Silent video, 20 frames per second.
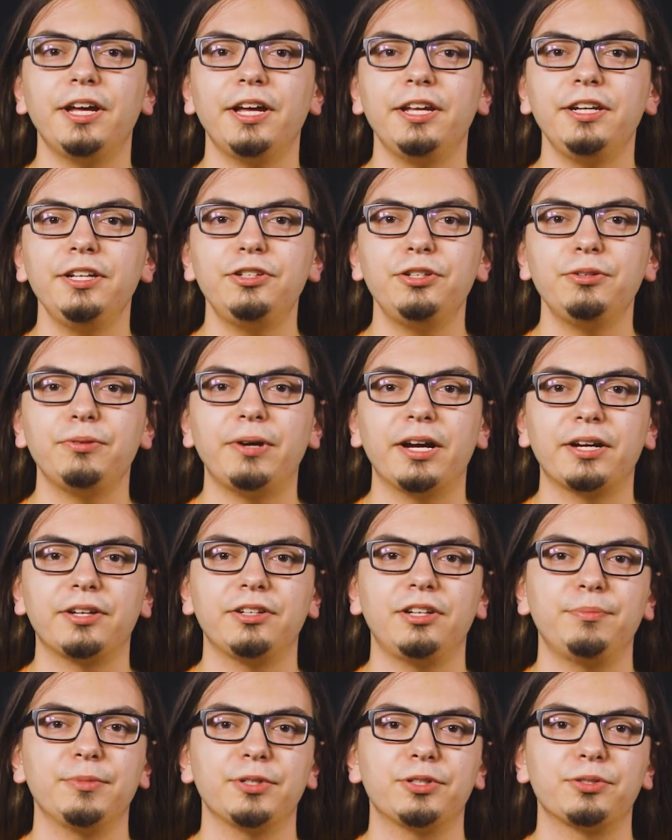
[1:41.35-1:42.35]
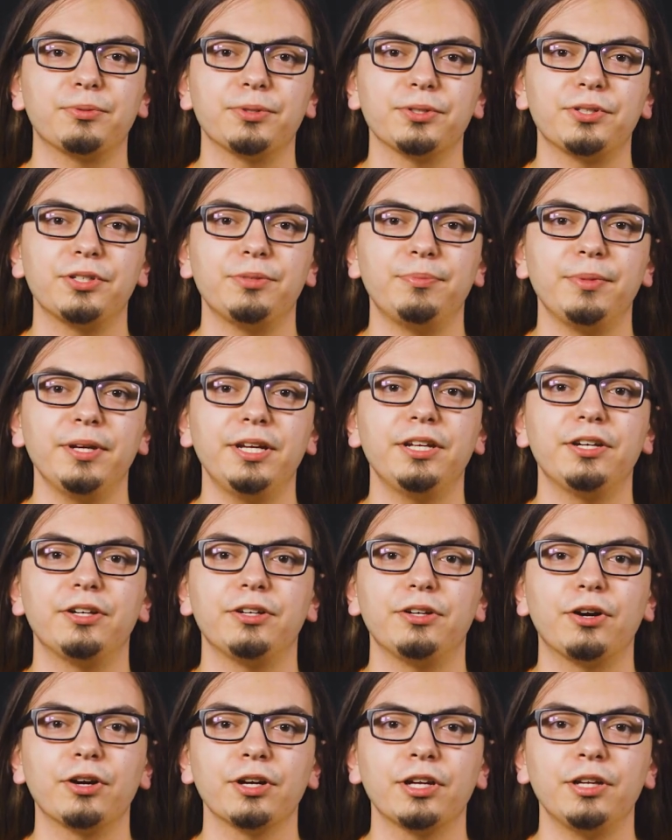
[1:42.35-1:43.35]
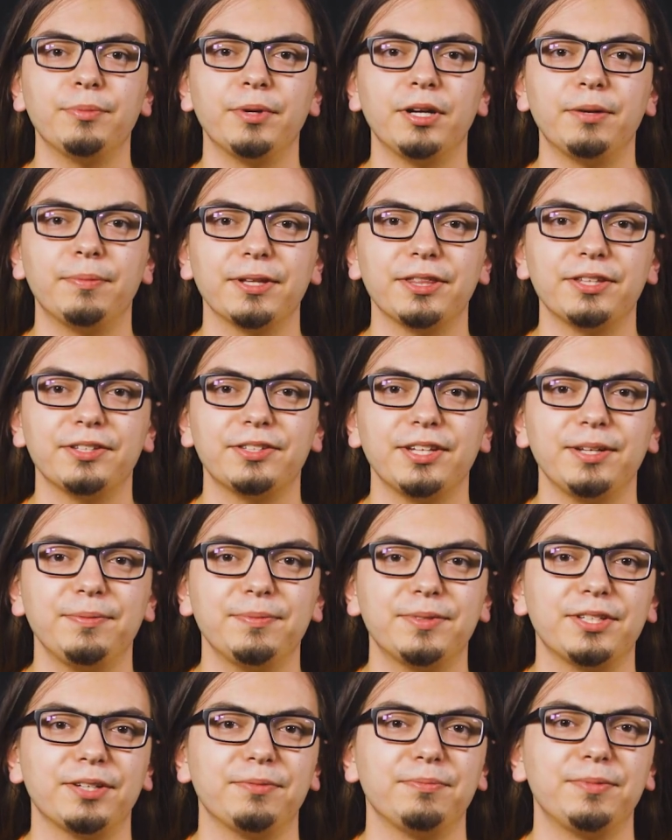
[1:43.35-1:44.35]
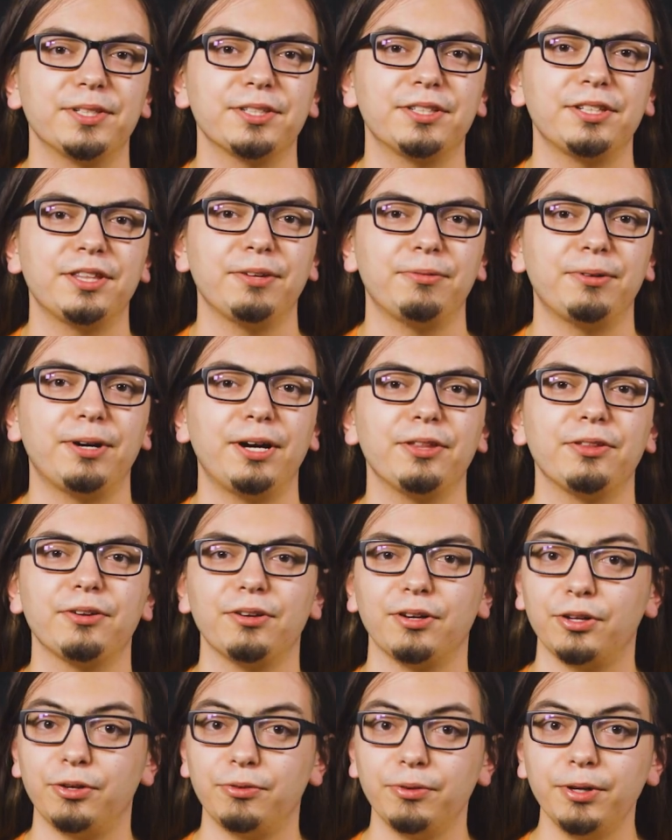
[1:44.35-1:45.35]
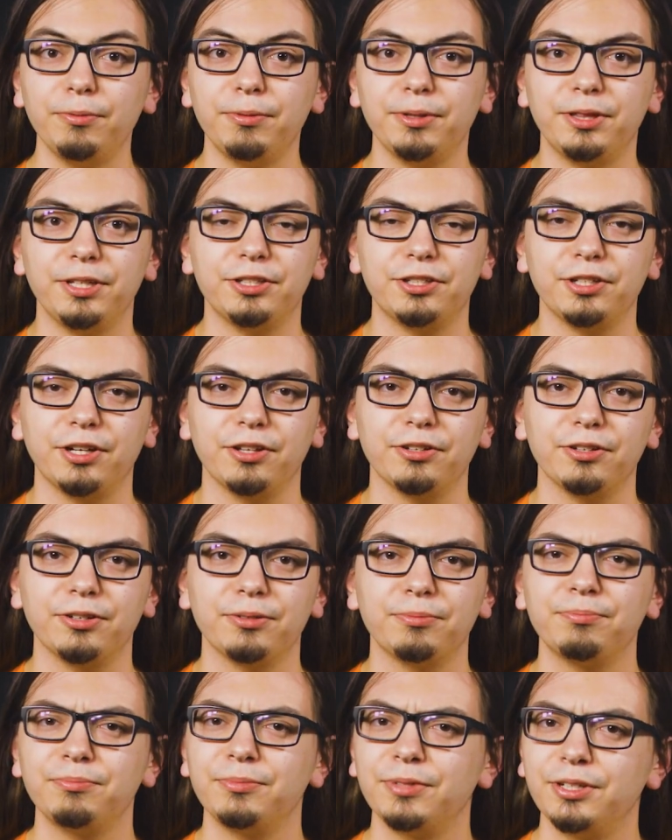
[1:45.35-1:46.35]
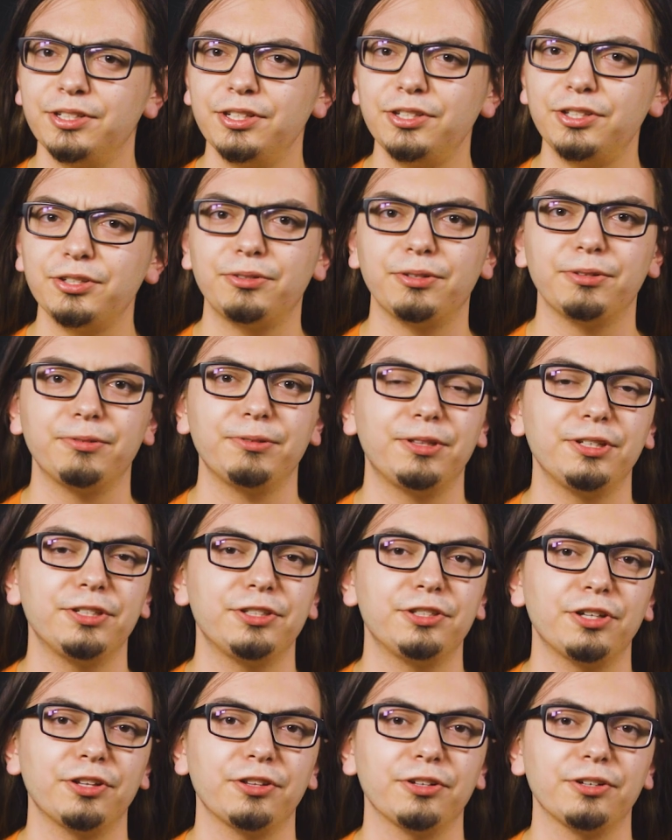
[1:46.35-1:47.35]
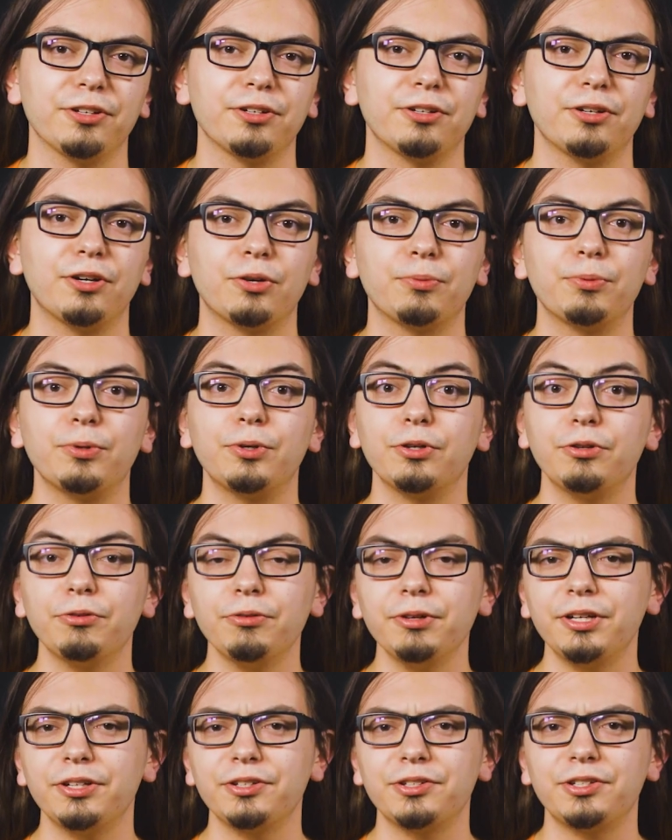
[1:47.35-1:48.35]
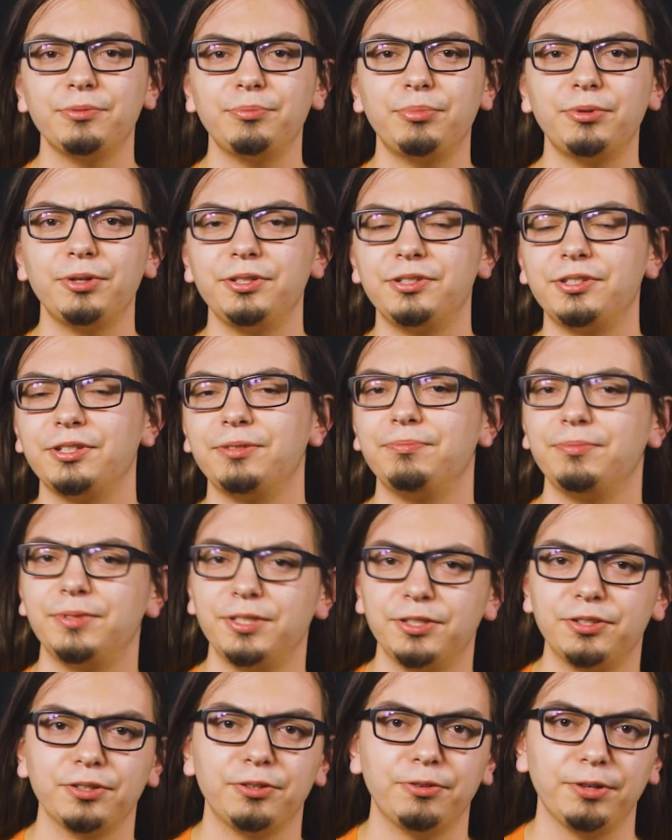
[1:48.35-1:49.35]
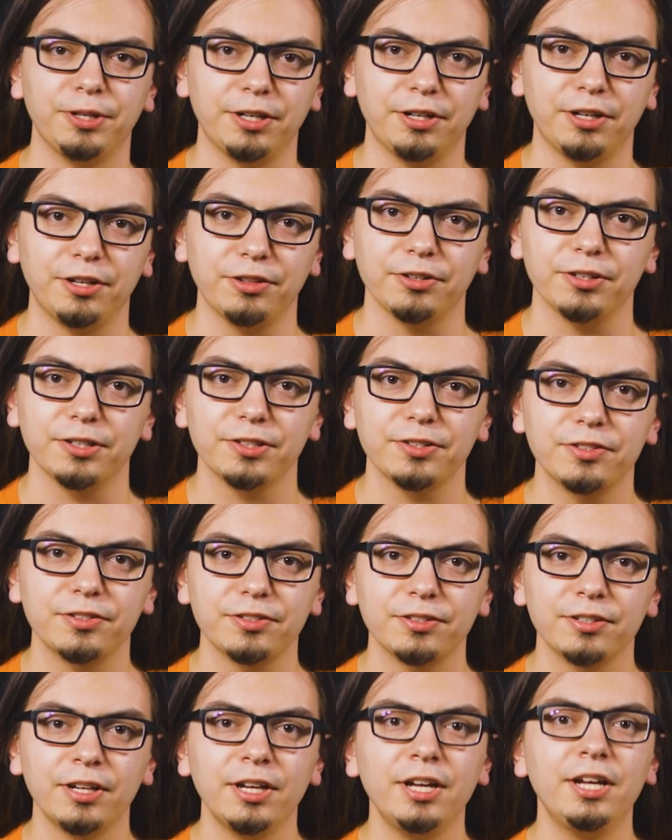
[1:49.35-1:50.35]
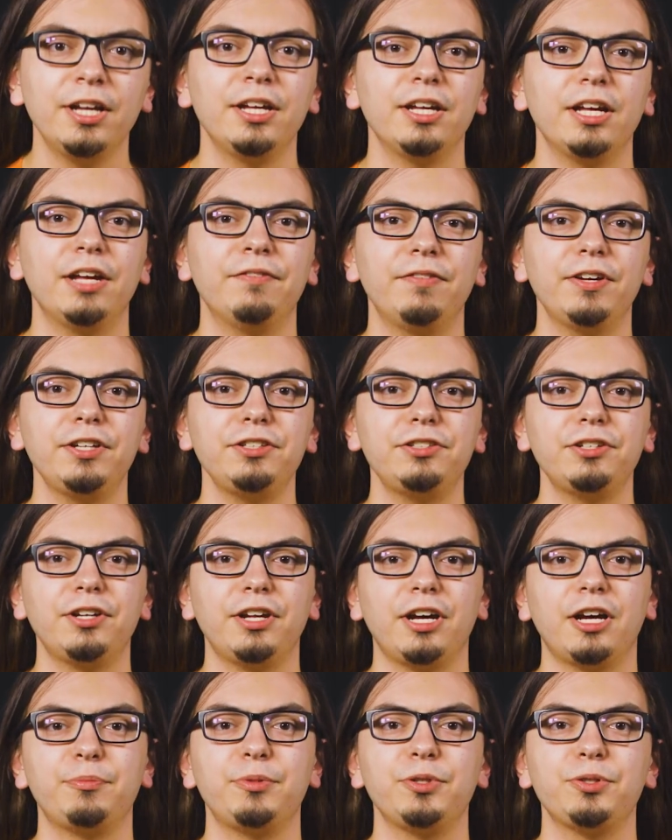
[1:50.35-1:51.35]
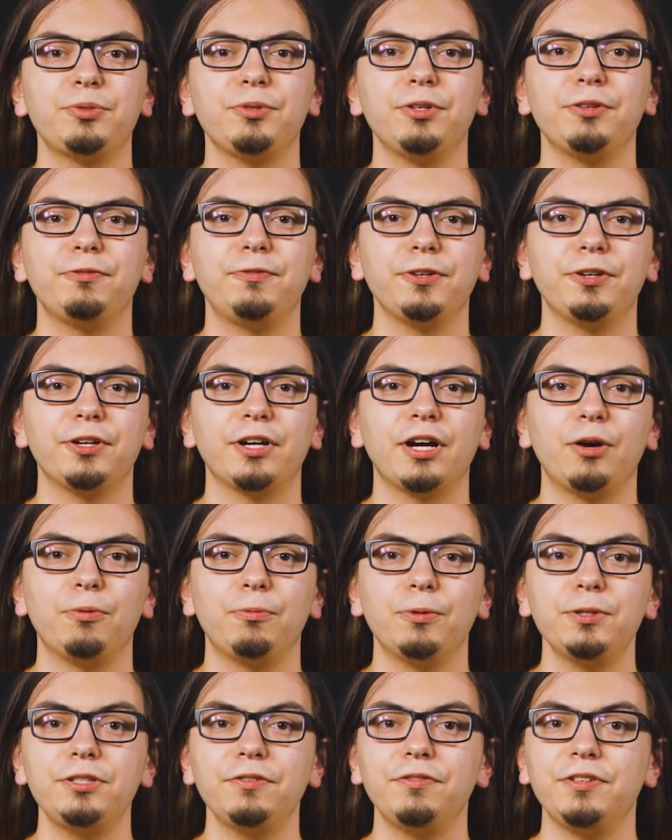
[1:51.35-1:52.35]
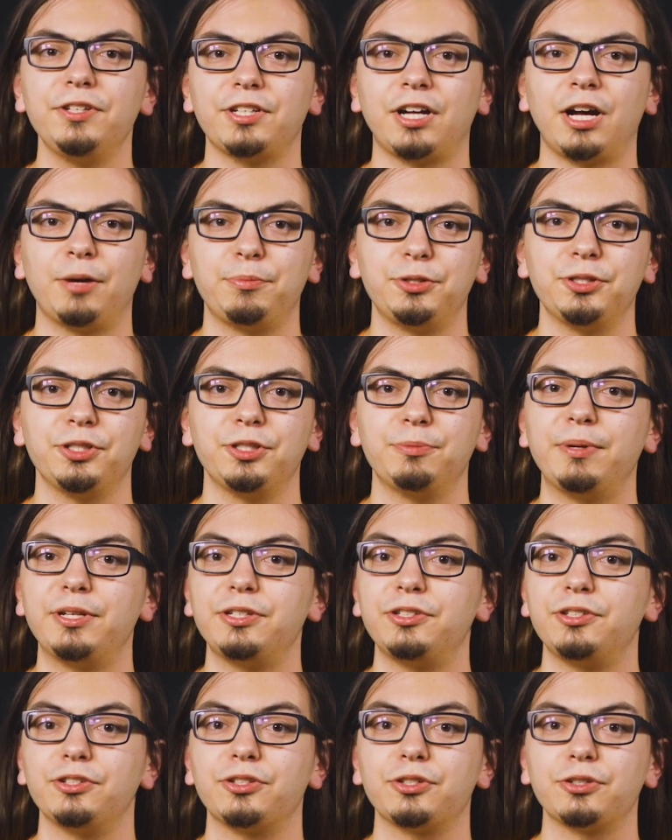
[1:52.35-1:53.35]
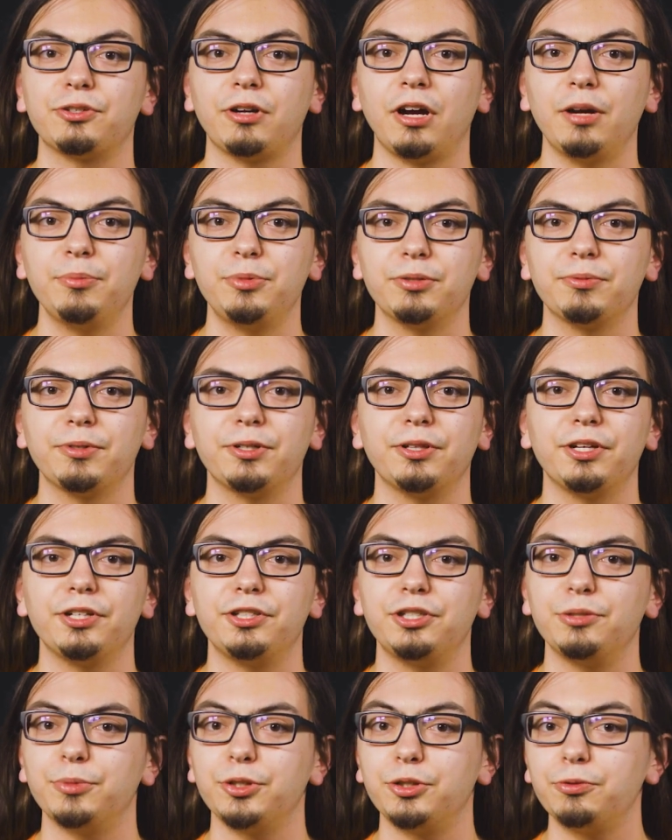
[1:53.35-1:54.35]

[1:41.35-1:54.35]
at any two academic sources making an argument about the same subject, they will either agree with each other, disagree with each other, or will agree on some points and disagree on others. Invention happens when you figure out which of these options best describes the relation